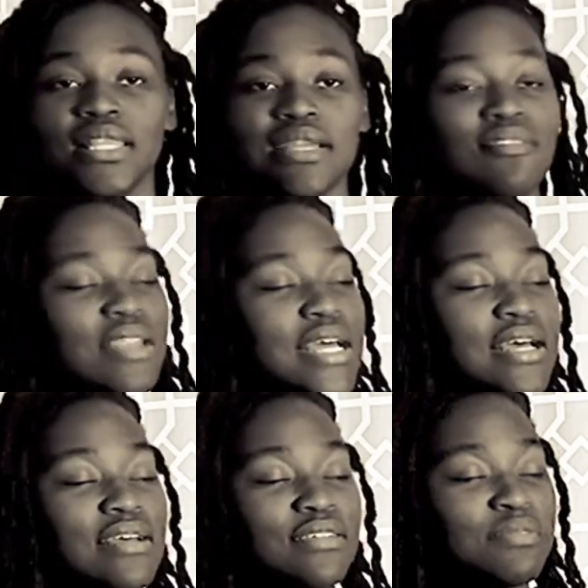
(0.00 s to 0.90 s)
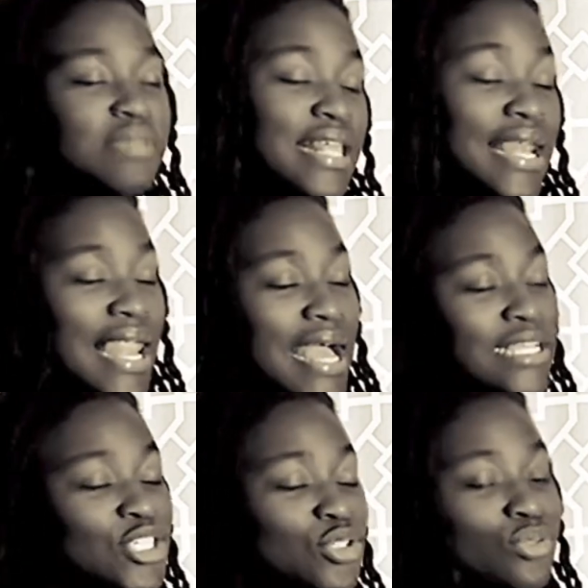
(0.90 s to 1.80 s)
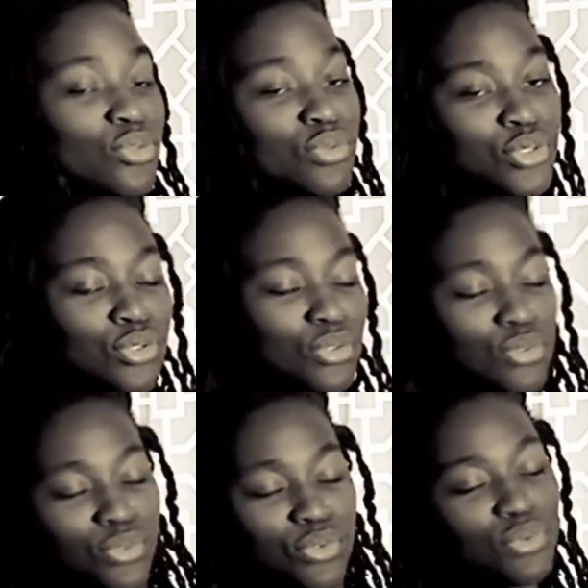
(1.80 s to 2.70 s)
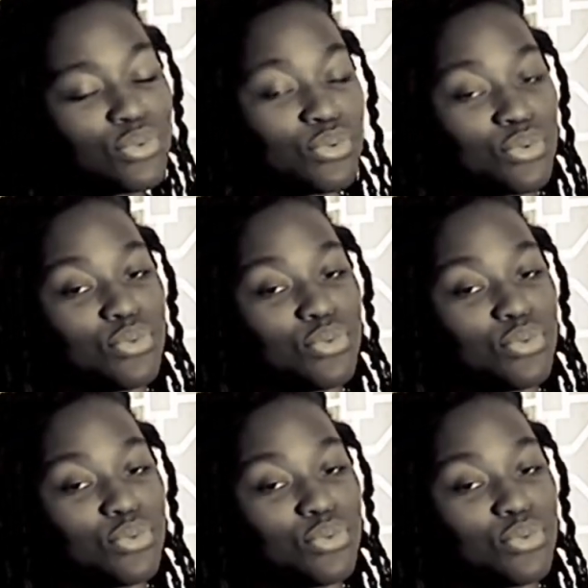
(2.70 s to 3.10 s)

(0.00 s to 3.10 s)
that loves me like you do.